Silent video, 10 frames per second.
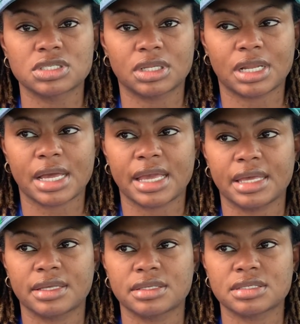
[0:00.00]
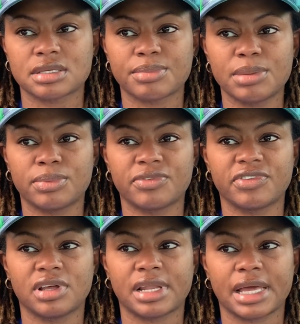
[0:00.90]
like, some people
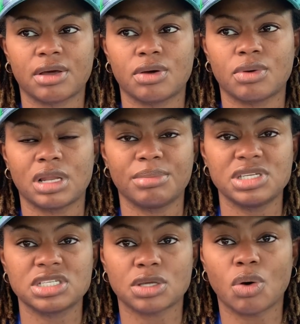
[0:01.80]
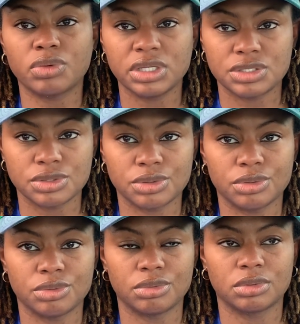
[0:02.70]
feel like, oh, let me just only
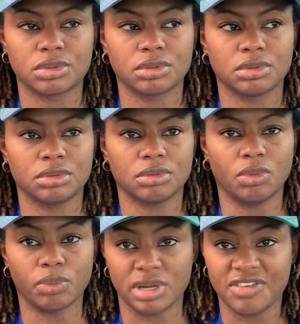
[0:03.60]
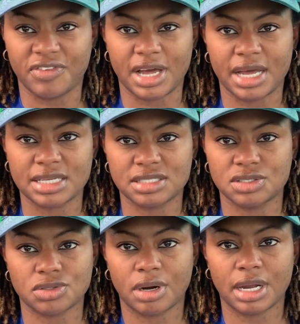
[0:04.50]
do refis to
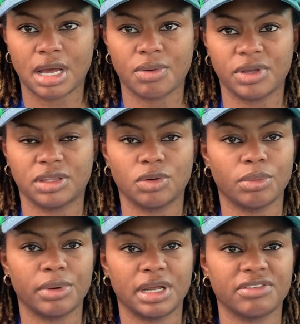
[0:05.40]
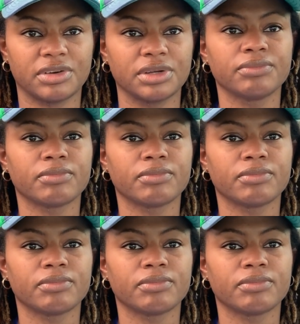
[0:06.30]
start out with or whatever,